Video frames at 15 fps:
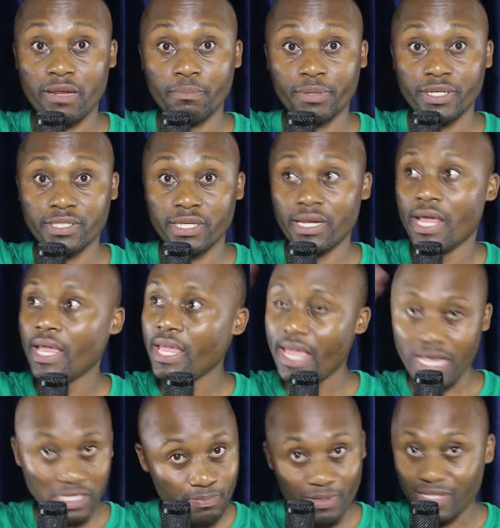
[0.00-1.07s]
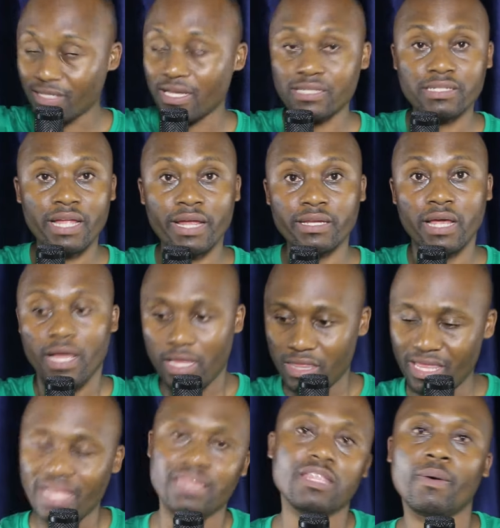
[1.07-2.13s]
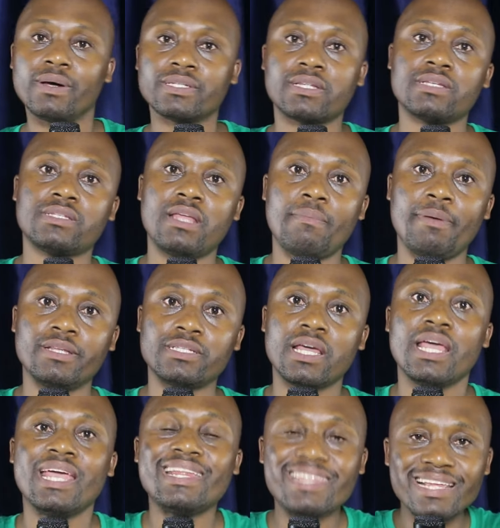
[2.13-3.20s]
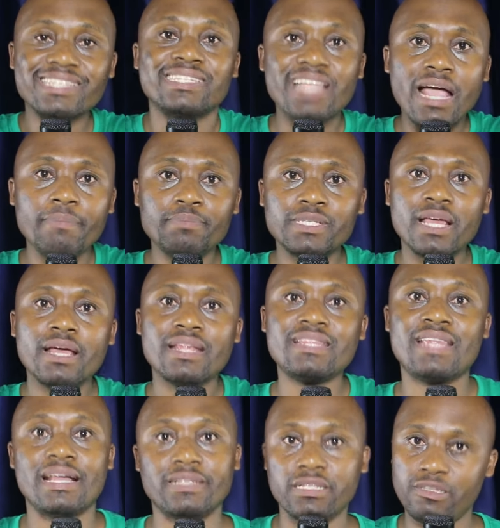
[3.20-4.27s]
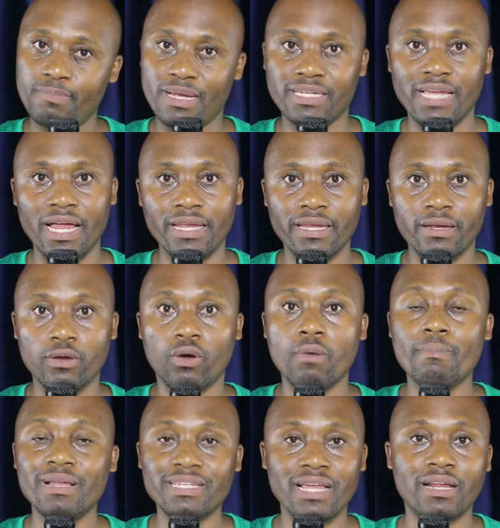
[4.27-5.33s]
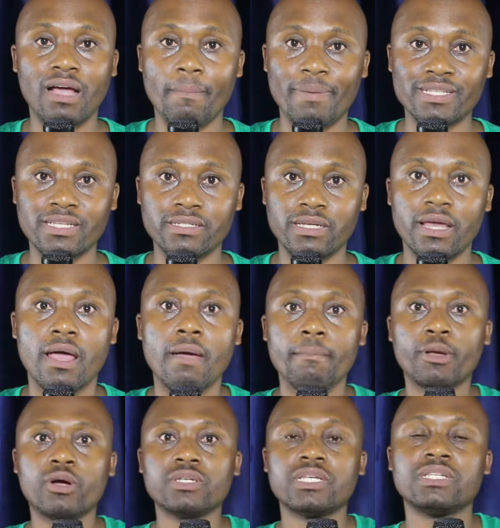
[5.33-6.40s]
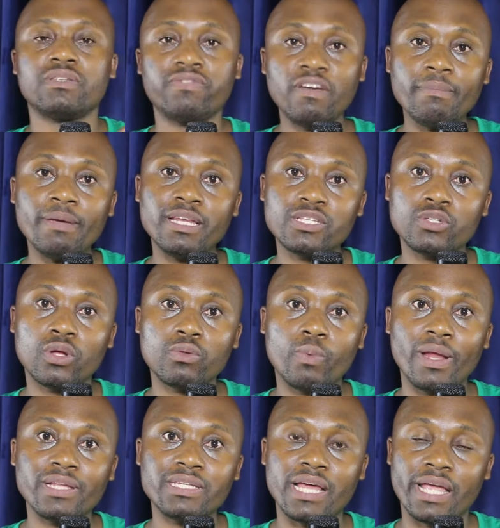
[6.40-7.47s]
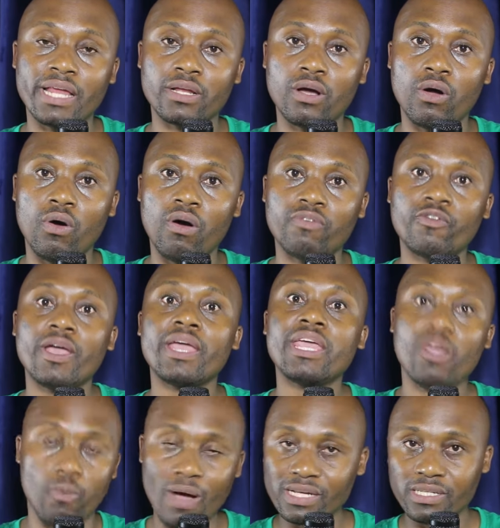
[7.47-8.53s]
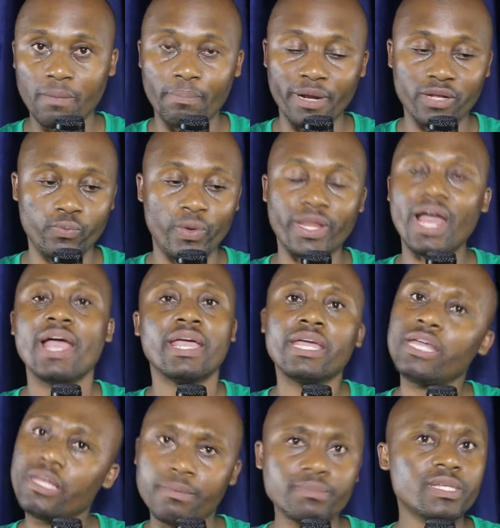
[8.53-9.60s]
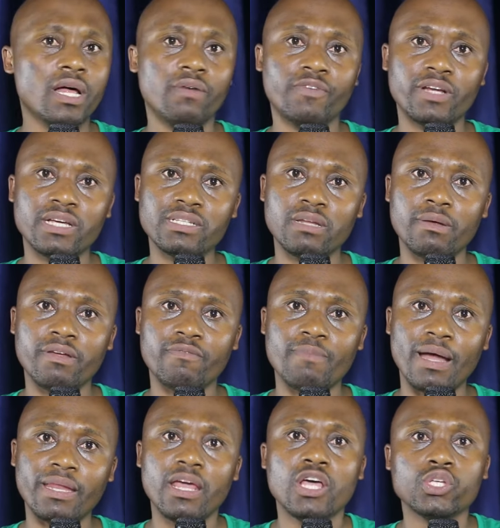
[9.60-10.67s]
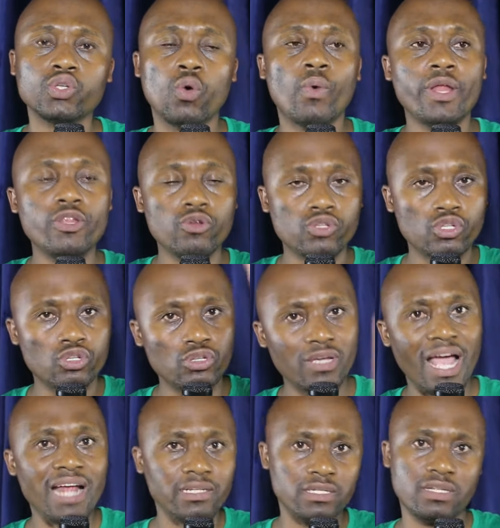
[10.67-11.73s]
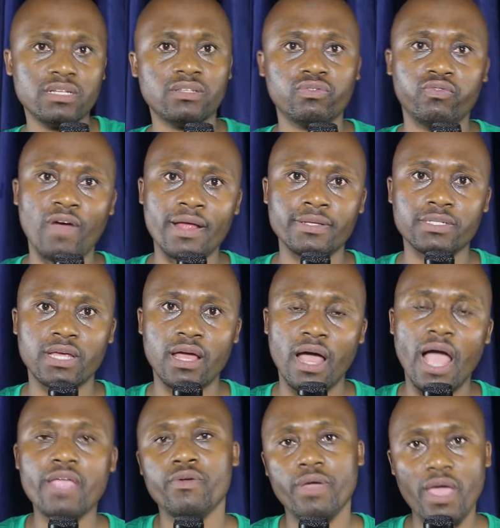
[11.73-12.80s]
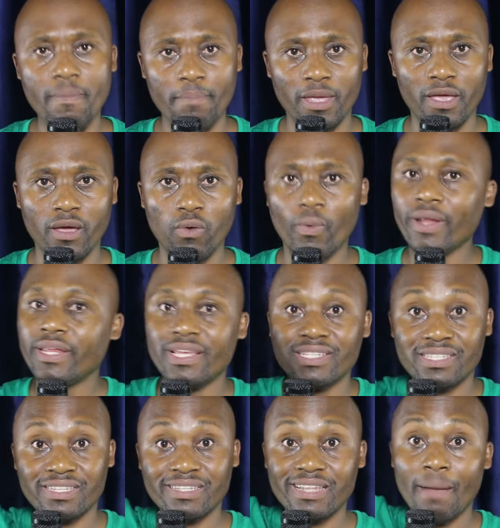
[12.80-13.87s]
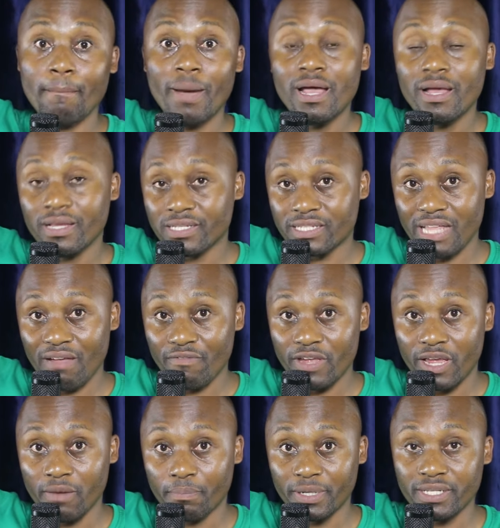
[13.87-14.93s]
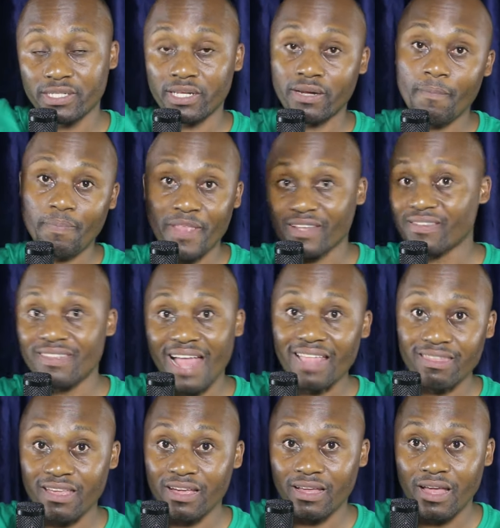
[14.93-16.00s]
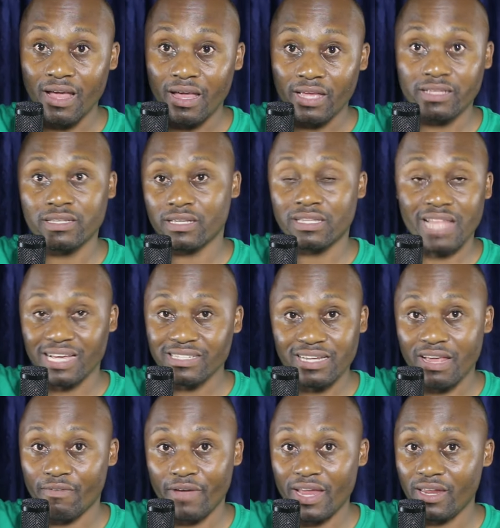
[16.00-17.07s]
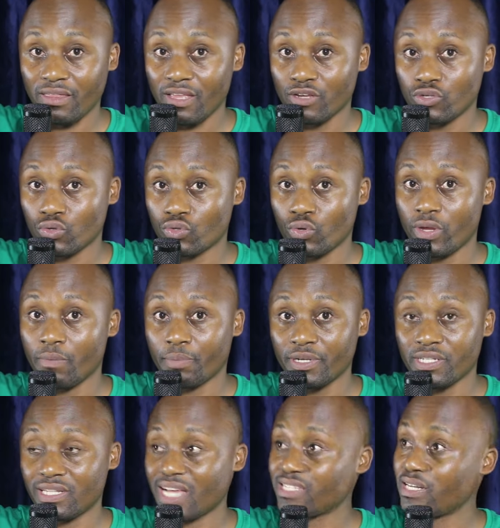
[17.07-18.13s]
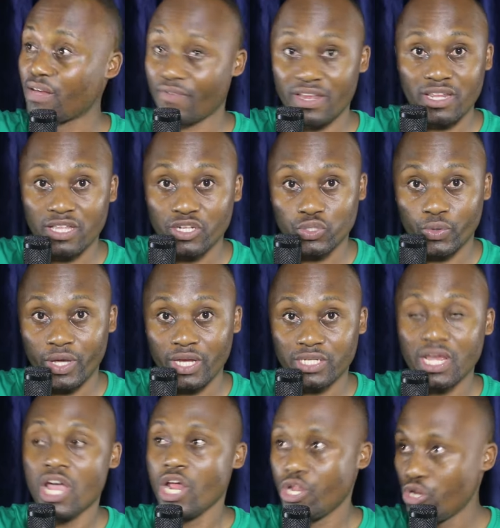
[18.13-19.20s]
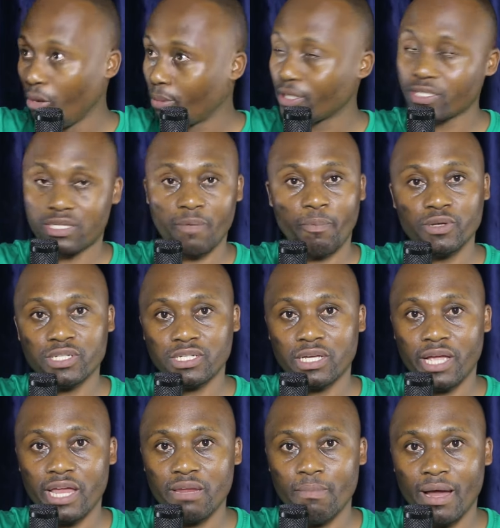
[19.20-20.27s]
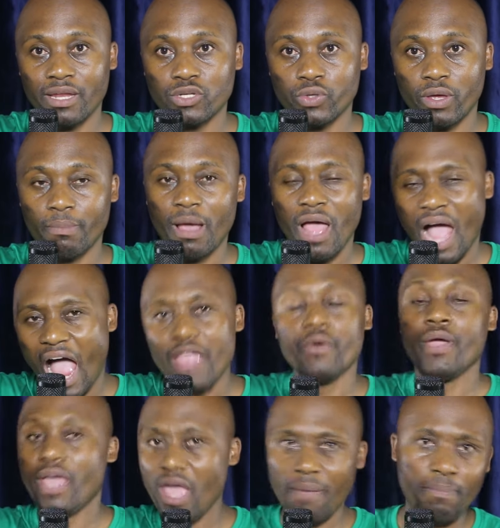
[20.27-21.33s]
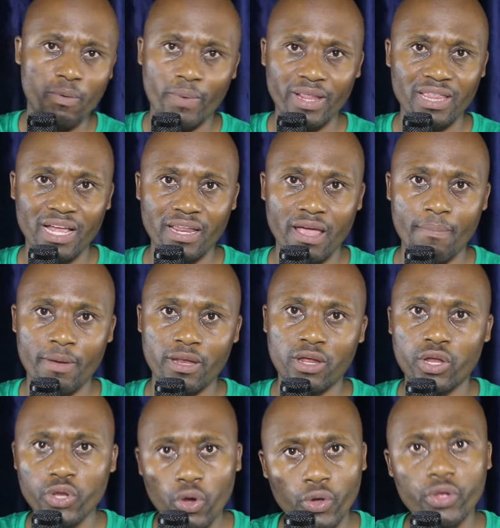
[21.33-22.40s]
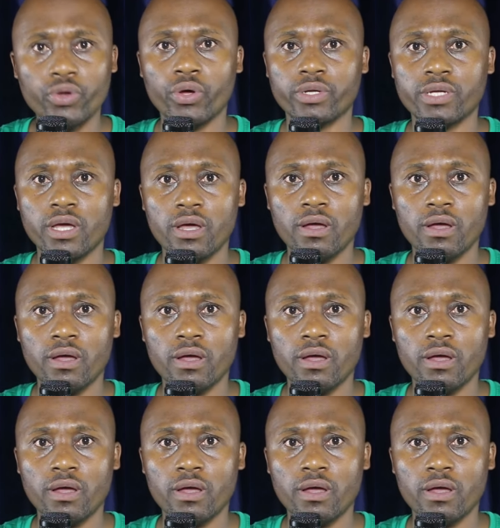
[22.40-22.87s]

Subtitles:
in prison. He has been sustained. Then there was disturbance. It disturbs Ntanzi's mental capacity because his family is not well taken care of. He was the breadwinner. He himself, he doesn't have money. So when you cut this fund, are you happy when he's starving in prison? There's nothing. He doesn't have anything to do in prison. Doesn't have anything to eat. Nobody's depositing any money to him. Are you happy when that happened? No, you're not.